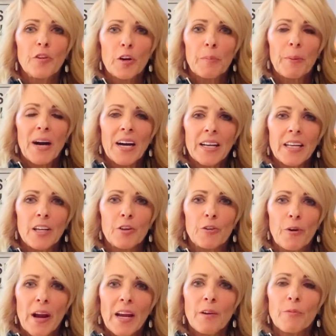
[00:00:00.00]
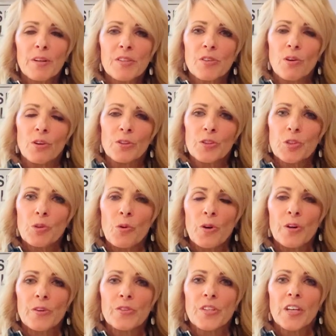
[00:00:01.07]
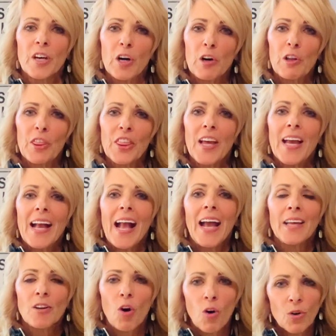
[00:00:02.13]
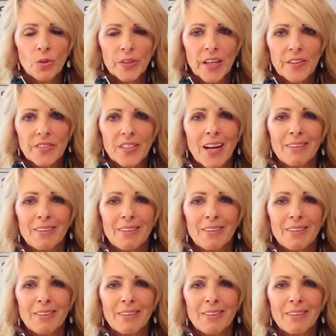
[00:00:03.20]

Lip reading: your body great results towards health and wholeness.